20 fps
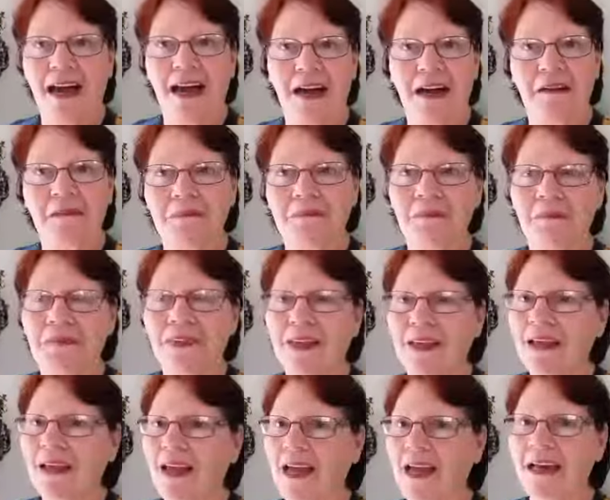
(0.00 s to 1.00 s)
And
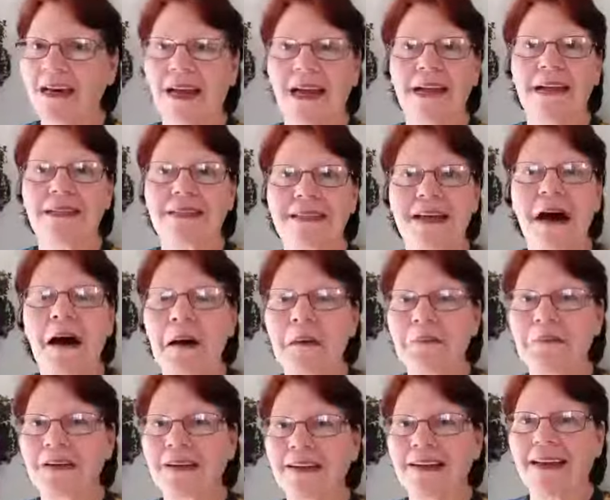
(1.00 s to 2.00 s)
it's
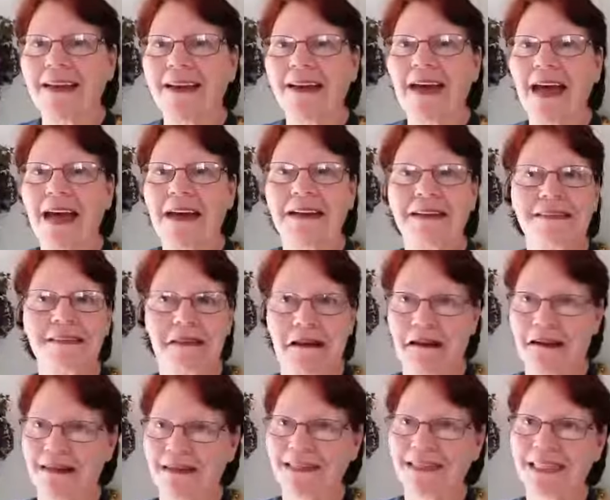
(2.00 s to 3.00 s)
humbling, and it's
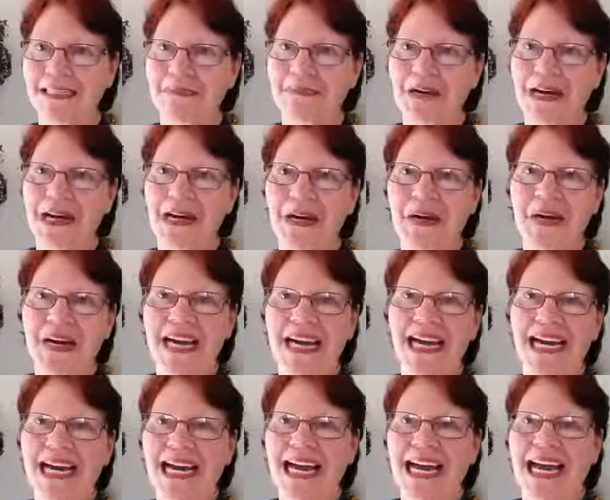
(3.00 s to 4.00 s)

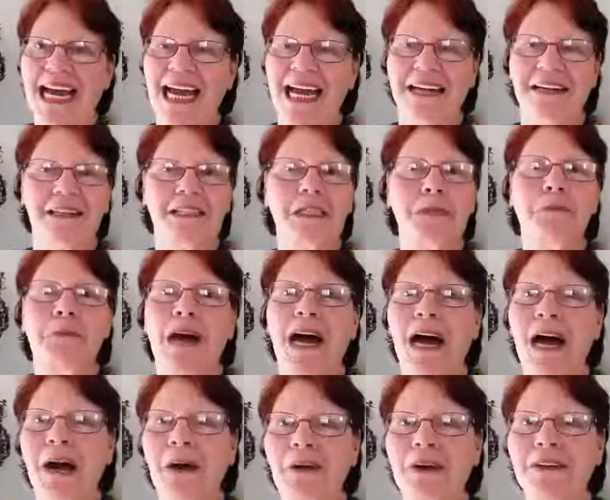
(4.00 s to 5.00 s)
awe-inspiring, and it's
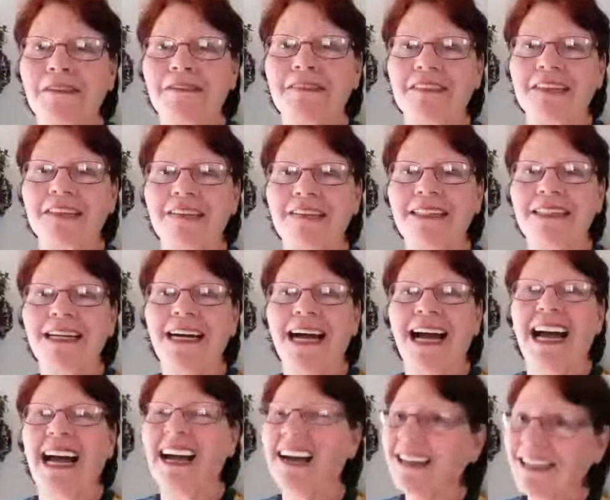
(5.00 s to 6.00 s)
powerful,
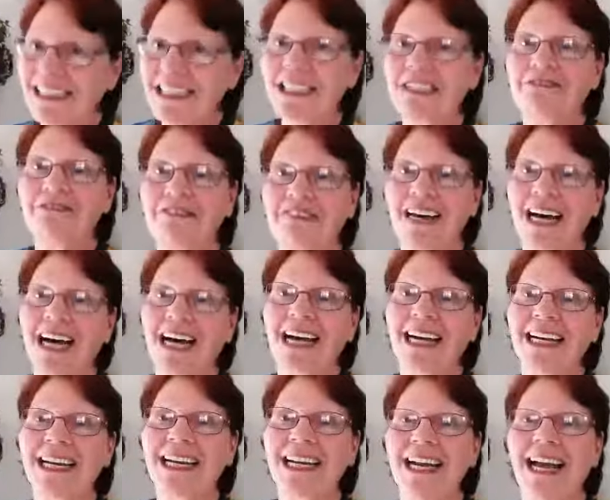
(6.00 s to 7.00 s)
and it's
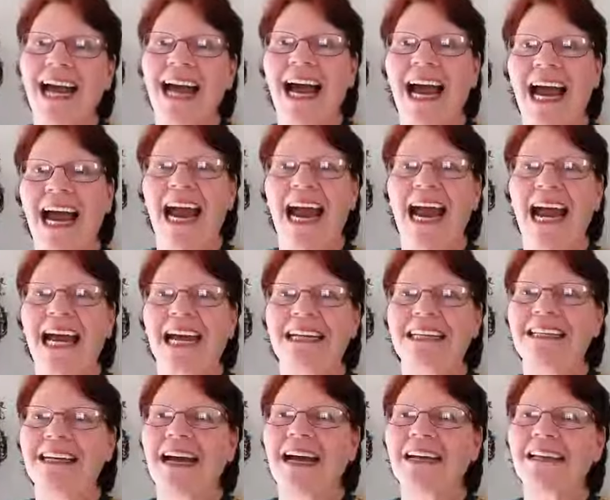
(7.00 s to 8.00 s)
fun.
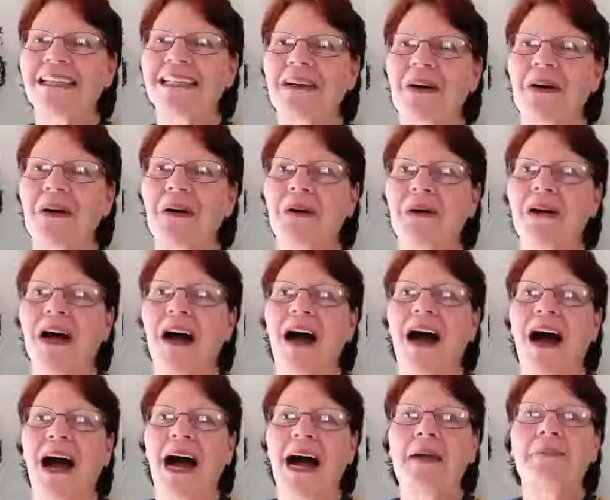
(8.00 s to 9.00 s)
And so
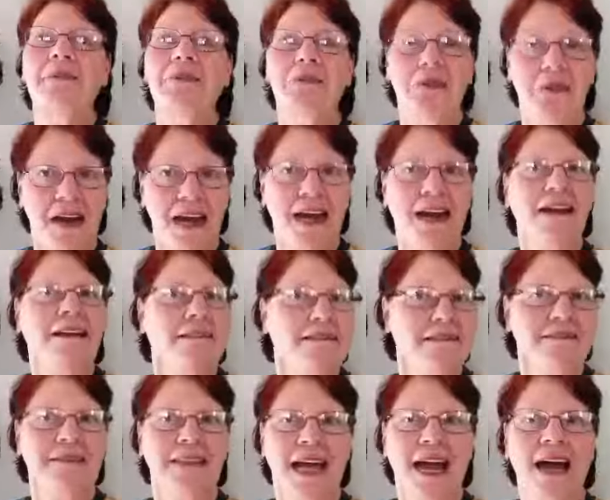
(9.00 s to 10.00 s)
I
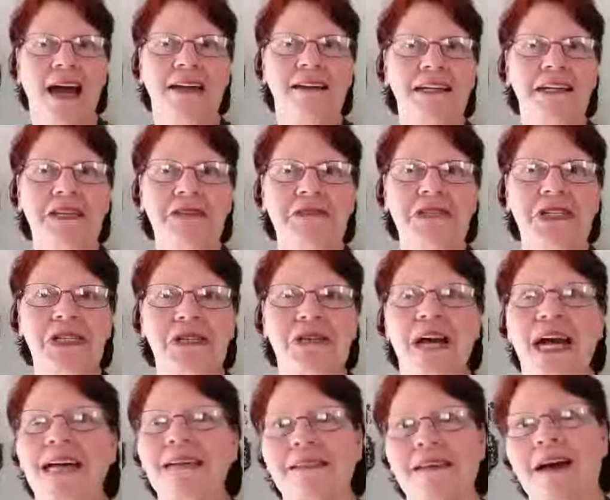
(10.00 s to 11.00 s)
pray that you
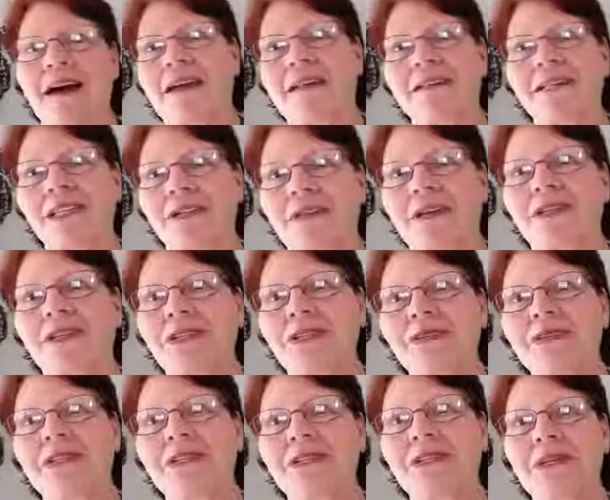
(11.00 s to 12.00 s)
do as God
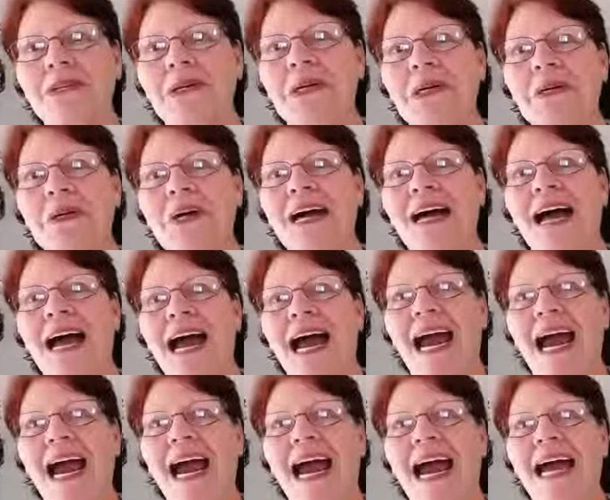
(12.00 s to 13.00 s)
instructs you to do.
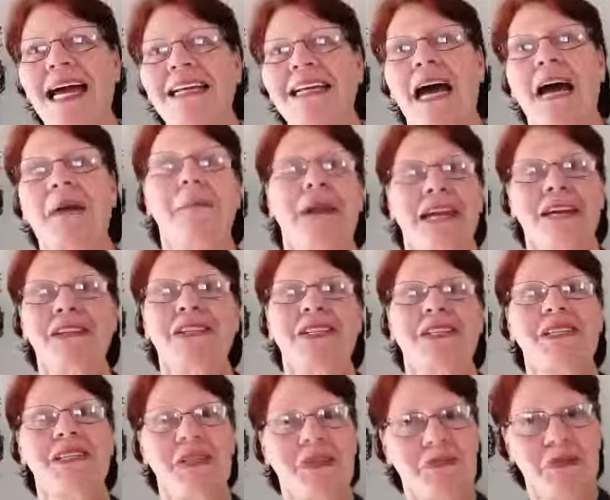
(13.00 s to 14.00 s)
And I'm
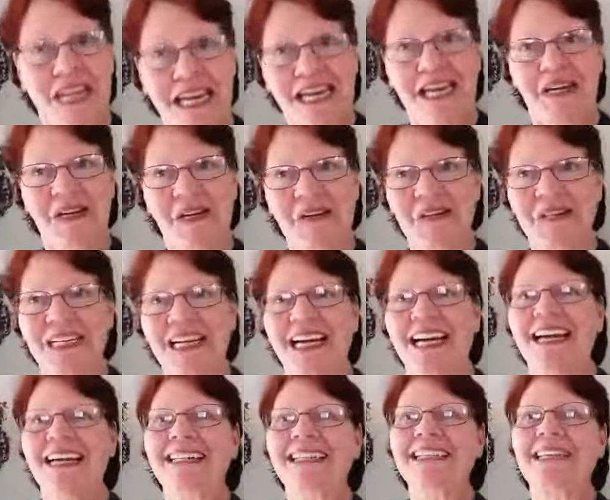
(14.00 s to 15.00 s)
anxious to meet you.
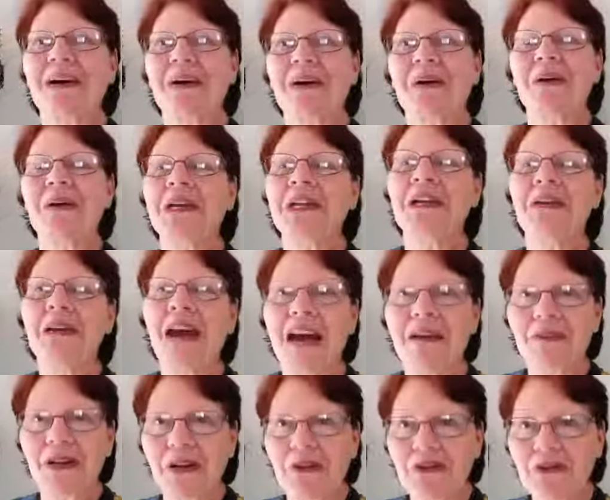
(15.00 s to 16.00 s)
So you
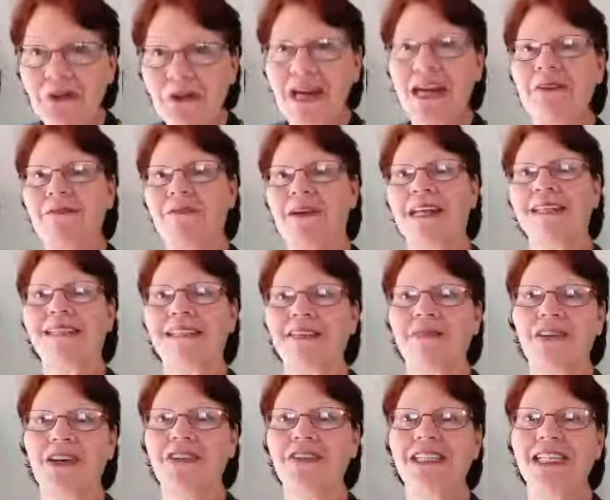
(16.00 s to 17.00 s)
have a great
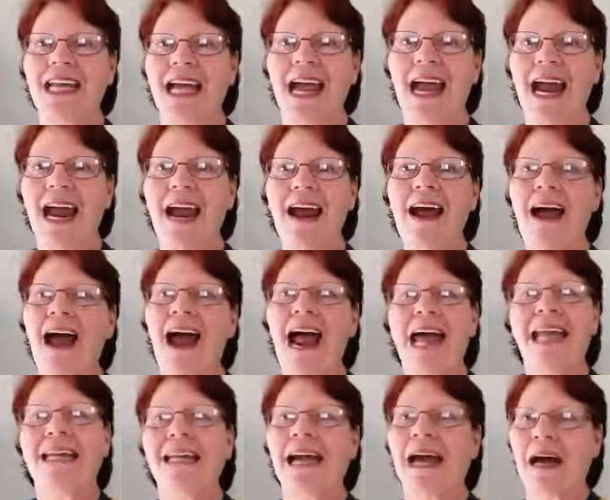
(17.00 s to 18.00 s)
rest of your day,
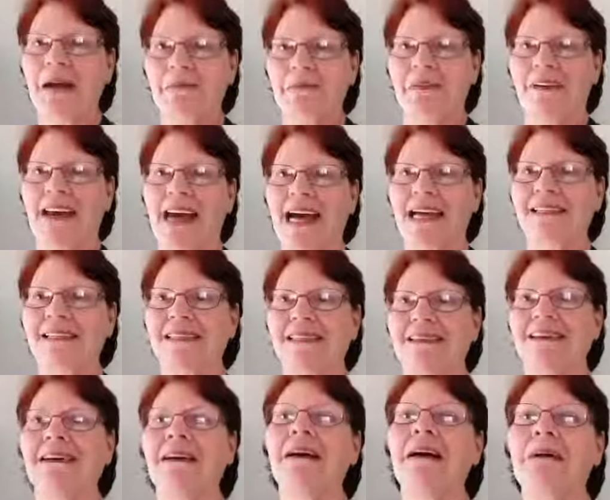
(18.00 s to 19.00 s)
and God
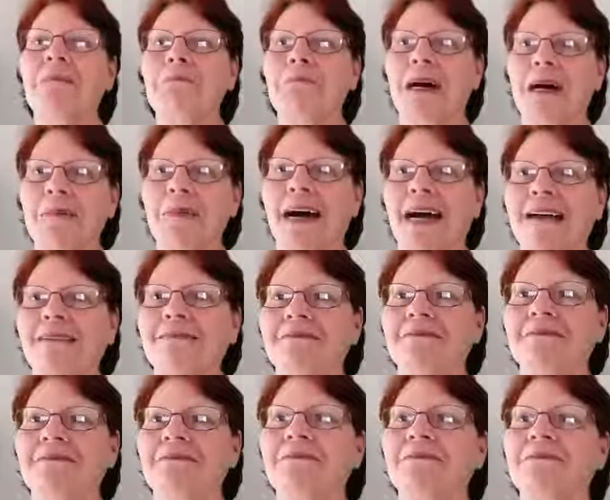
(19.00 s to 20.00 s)
bless. Bye-bye.